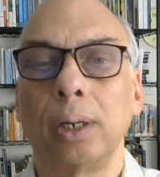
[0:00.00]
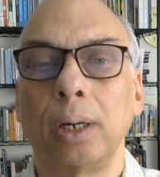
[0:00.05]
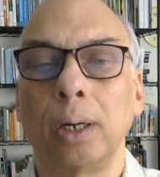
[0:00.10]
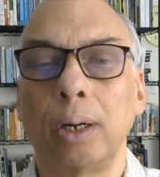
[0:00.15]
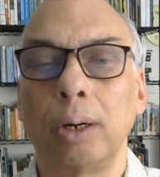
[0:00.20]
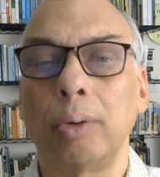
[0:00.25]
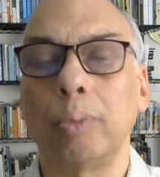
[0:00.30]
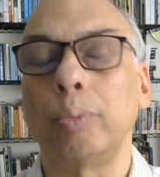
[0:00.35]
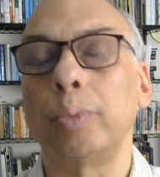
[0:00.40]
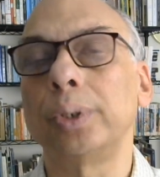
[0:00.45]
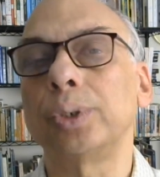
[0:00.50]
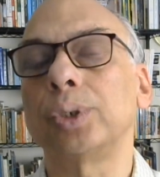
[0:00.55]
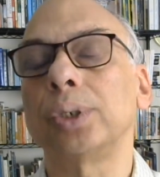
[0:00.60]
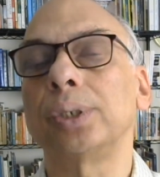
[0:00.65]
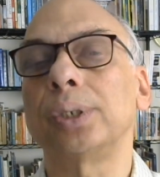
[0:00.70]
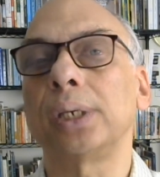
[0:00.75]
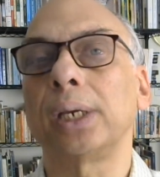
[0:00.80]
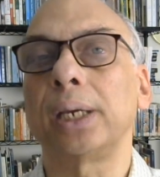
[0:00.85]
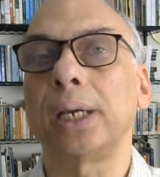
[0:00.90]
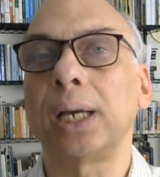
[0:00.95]
uh, which
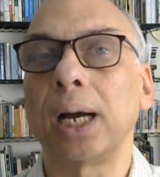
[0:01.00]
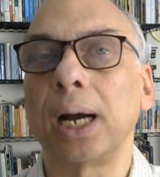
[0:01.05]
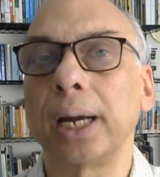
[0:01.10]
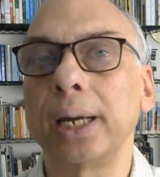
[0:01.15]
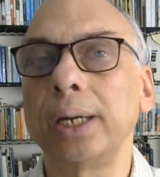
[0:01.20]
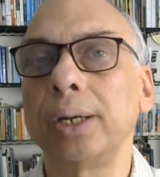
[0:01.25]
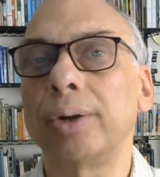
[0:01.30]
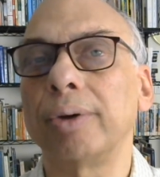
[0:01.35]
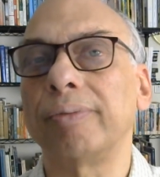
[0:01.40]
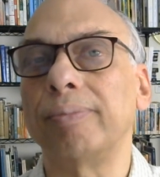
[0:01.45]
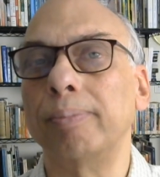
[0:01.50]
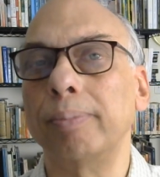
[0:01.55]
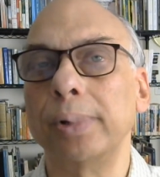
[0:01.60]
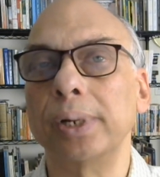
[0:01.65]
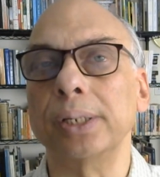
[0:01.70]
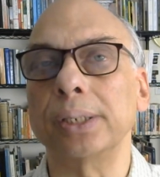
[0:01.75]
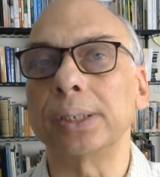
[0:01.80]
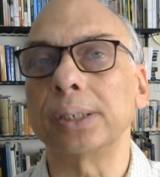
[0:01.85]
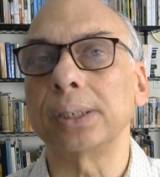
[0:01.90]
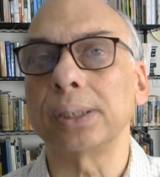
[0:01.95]
is a kind of
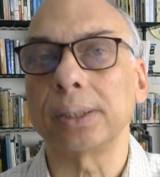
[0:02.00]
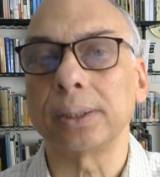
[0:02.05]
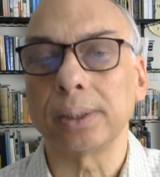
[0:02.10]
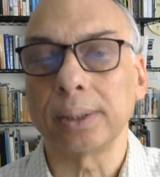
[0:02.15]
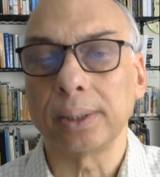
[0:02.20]
bliss.